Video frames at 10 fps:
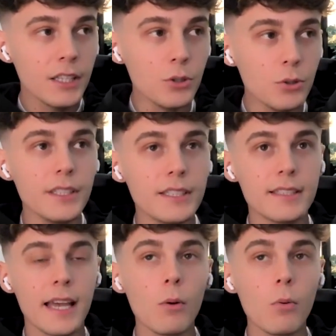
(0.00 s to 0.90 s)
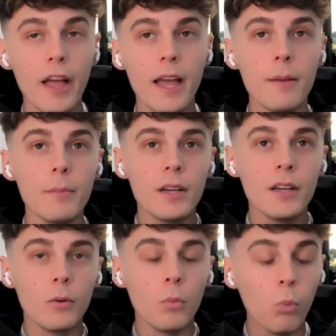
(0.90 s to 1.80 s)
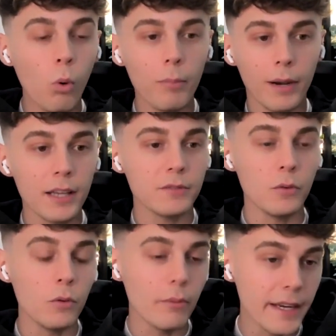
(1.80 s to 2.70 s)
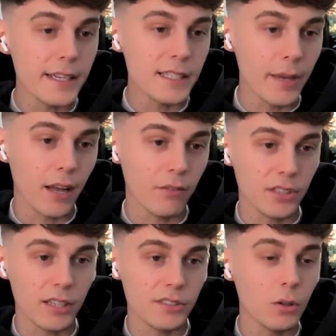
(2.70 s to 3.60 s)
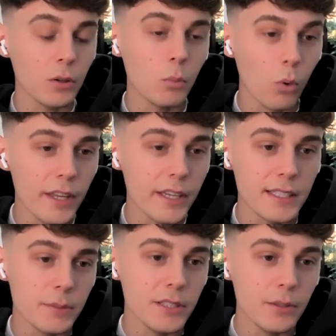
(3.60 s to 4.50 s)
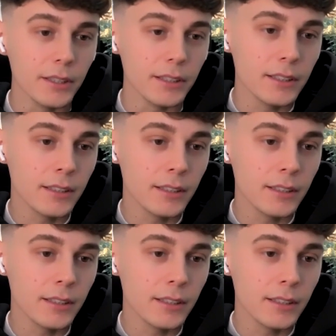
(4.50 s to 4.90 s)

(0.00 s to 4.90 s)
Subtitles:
you need to tell them what platform they need to be advertising on and what they need to be doing.